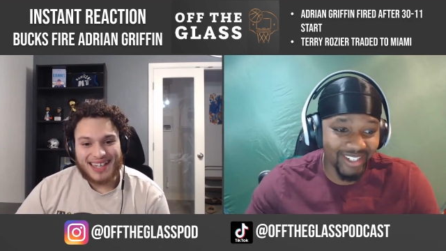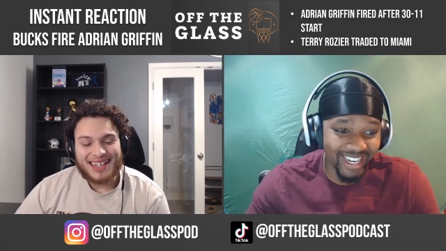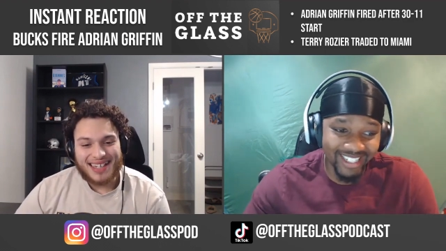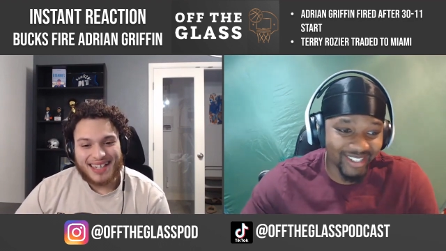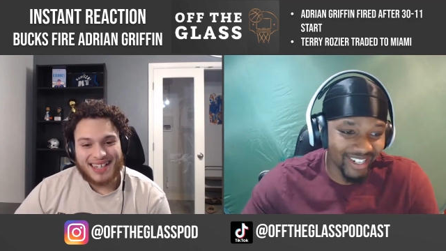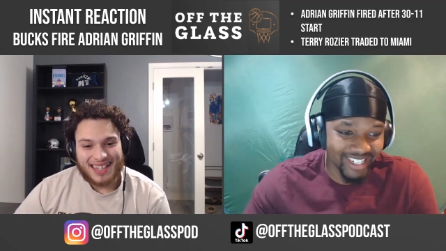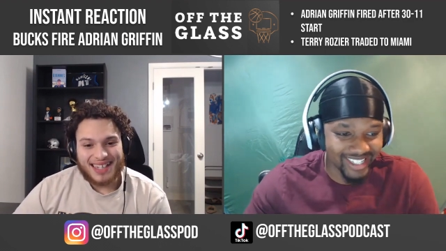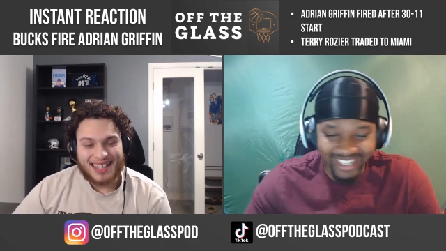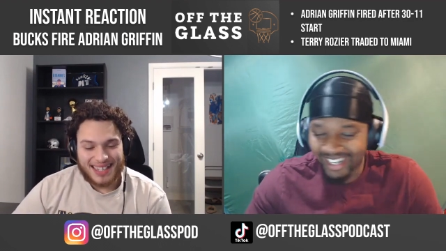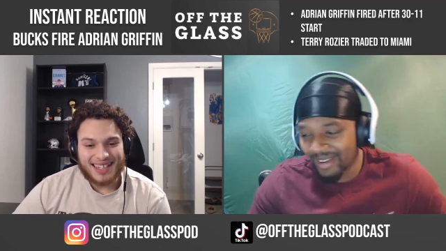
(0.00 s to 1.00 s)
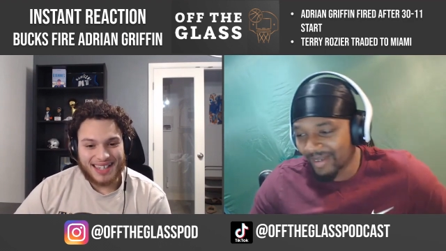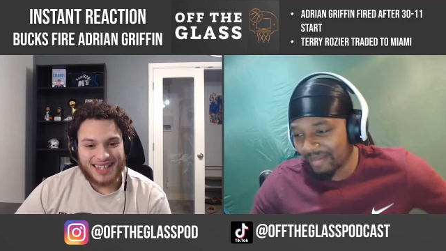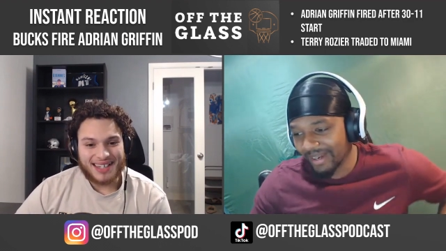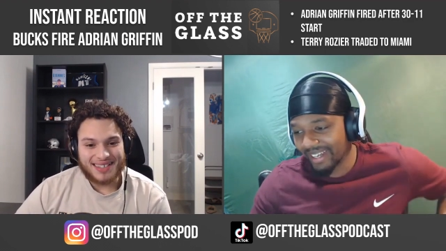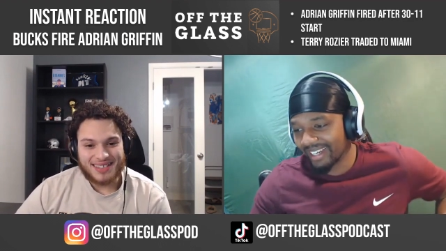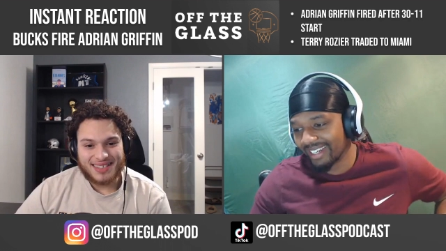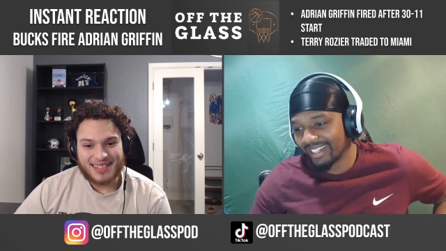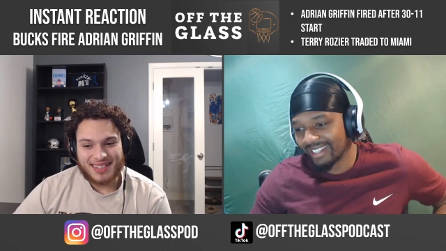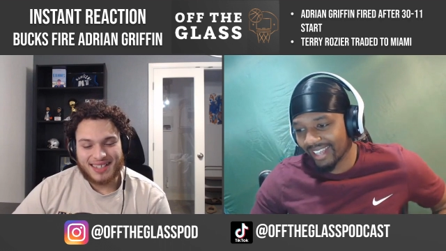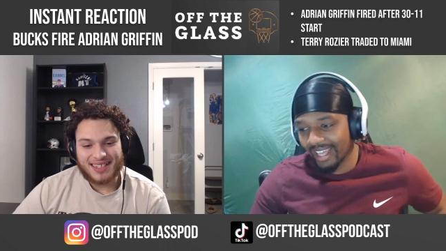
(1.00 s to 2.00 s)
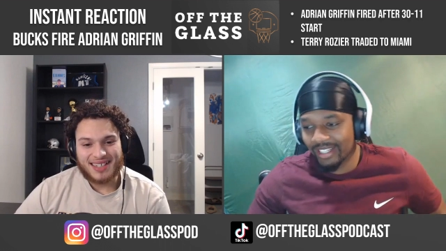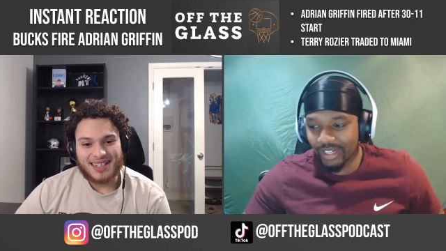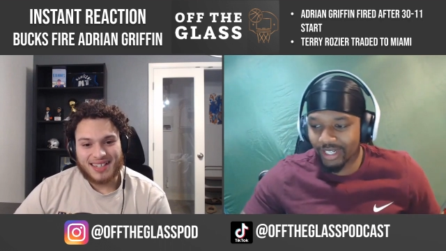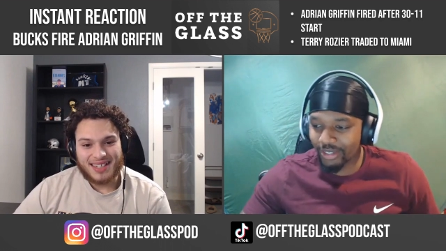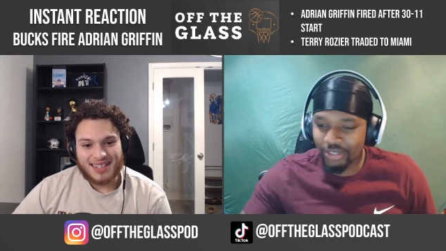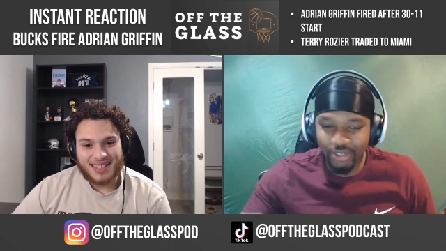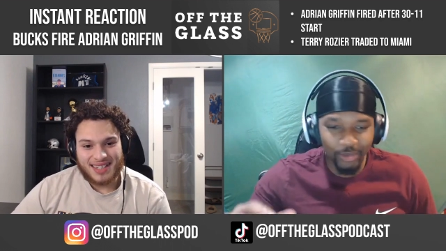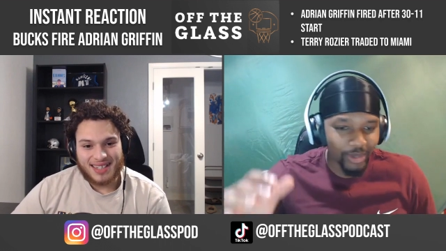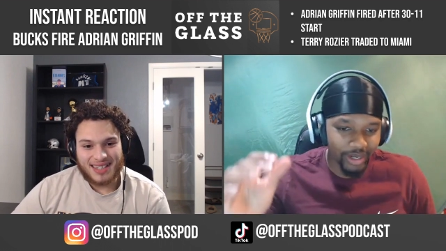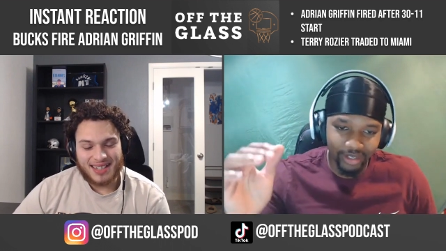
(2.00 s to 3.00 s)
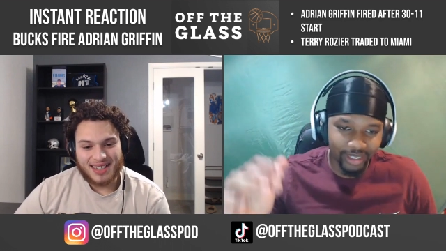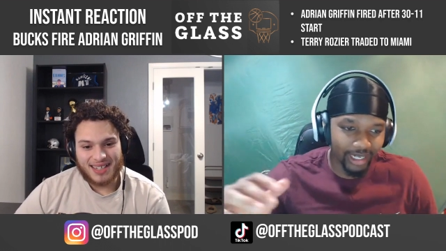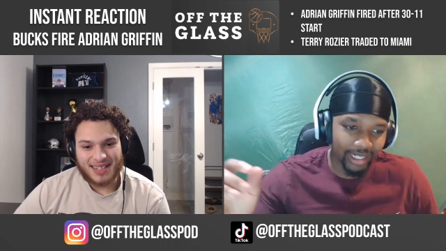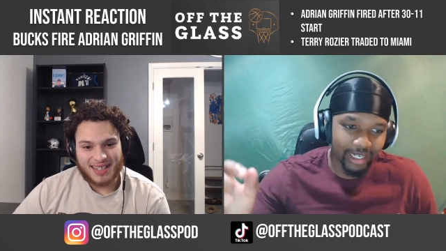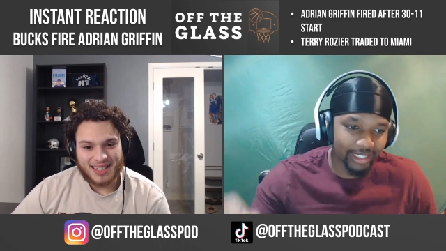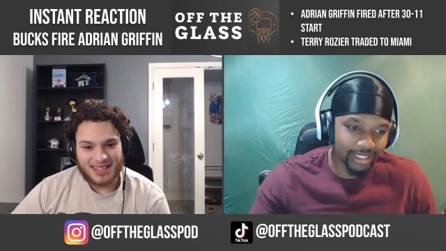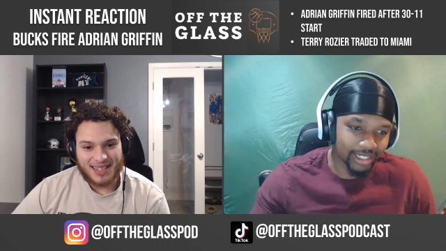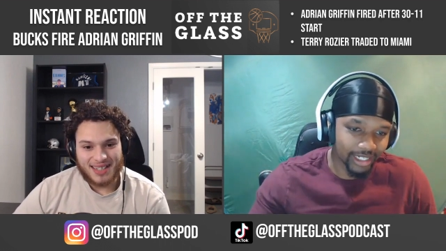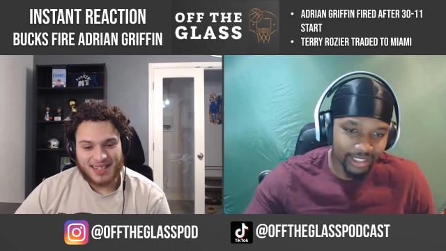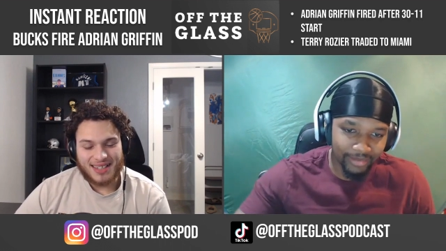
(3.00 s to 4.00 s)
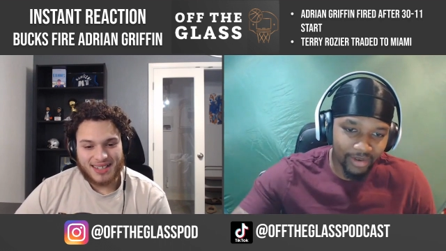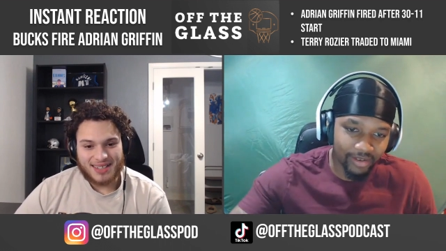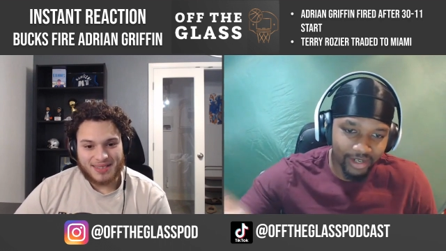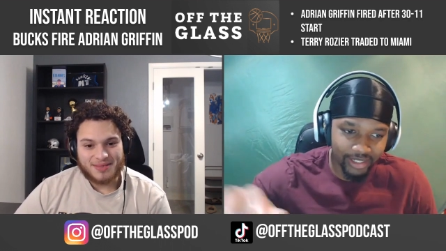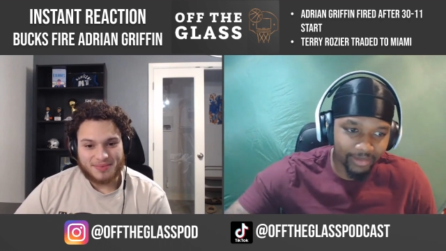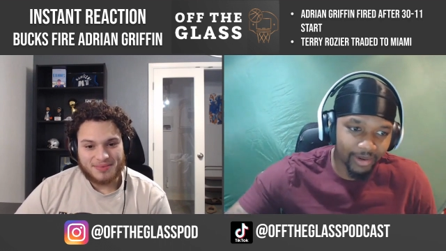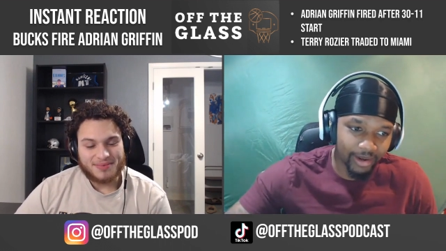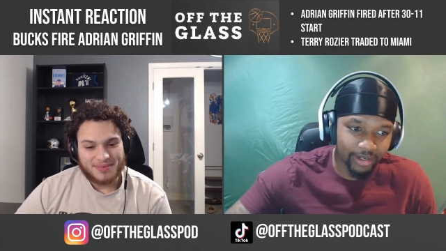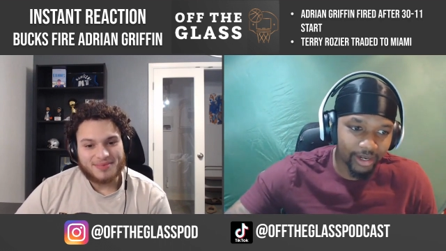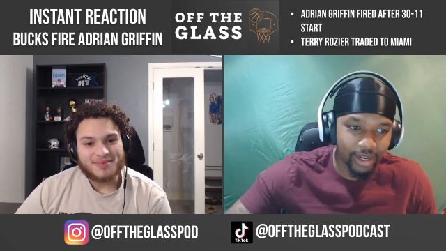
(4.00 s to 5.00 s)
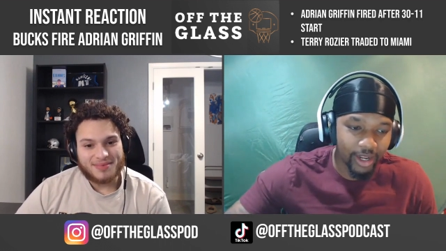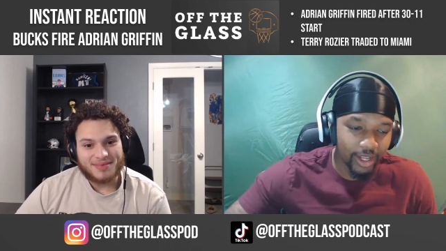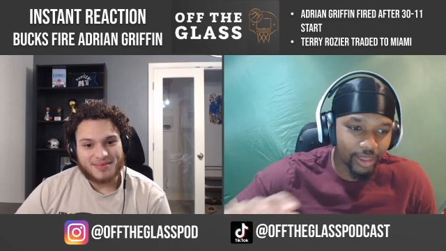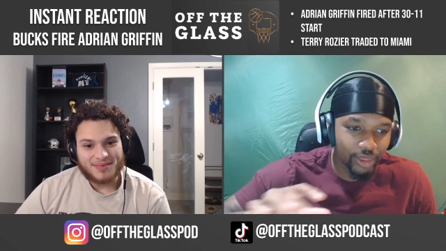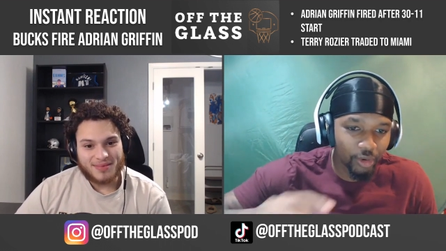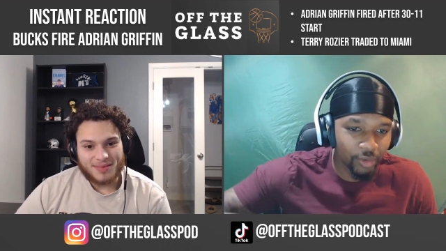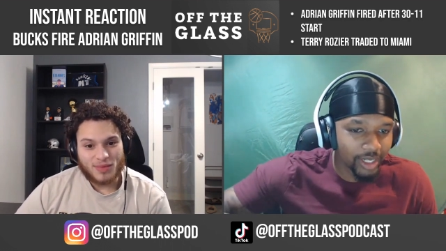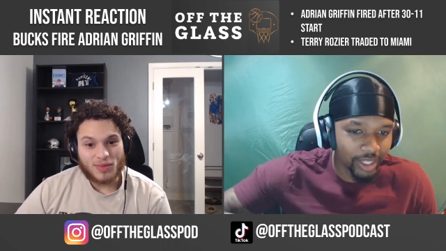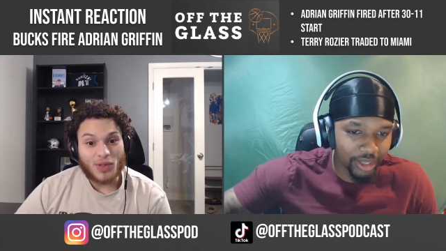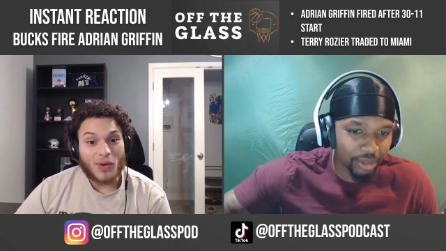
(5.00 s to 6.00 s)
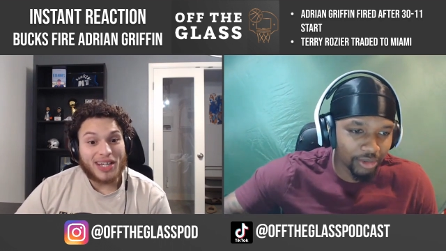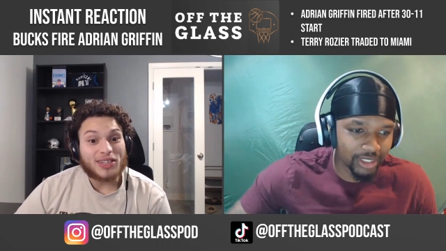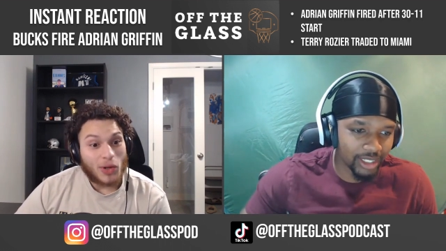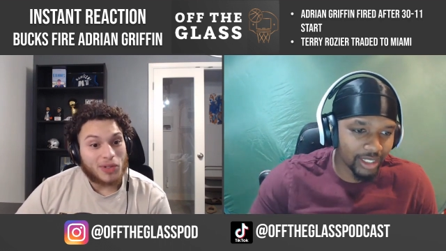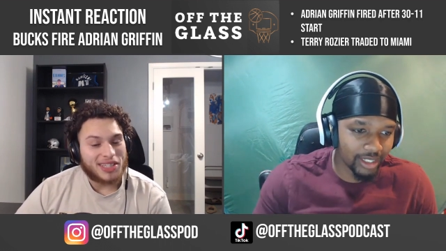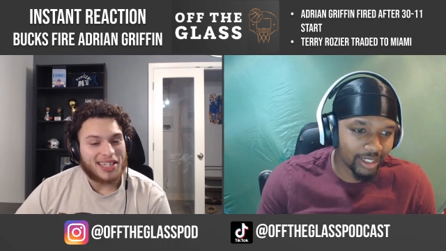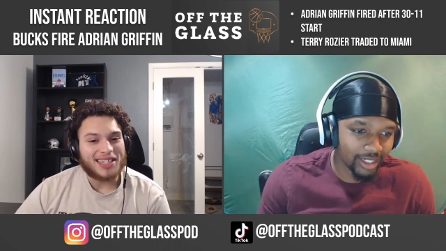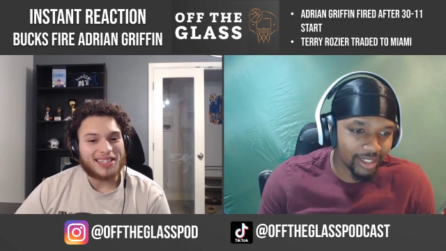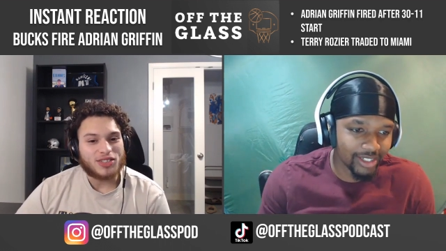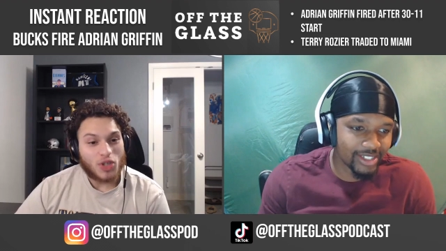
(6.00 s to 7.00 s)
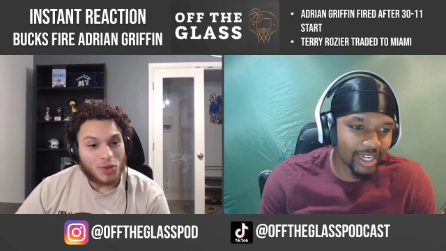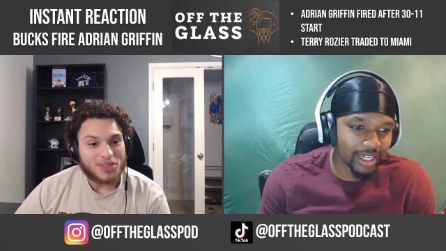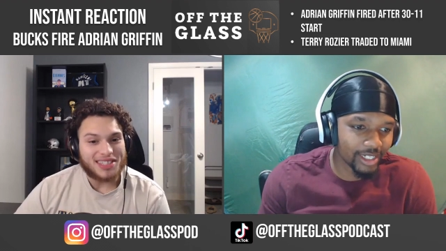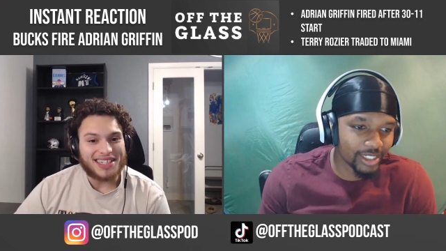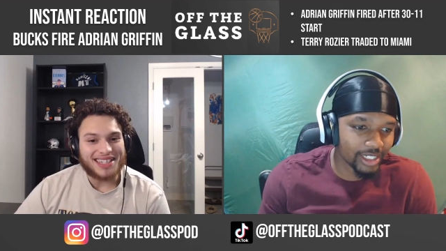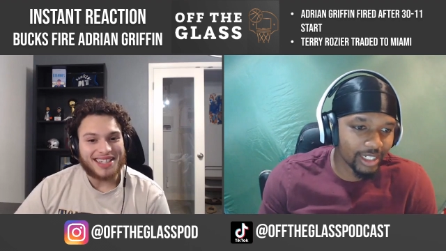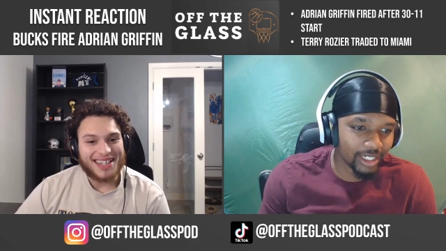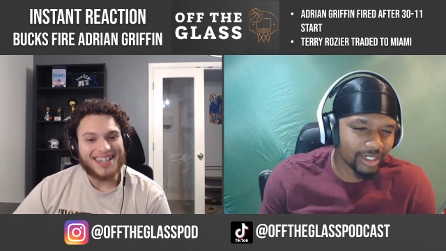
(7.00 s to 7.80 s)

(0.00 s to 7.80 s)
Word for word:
Speaker 1: that's crazy, yeah. but it's gonna look so weird looking at that list. It's like sub 500, sub 500, 30 and 13, 30 and 13, the second seed. seed.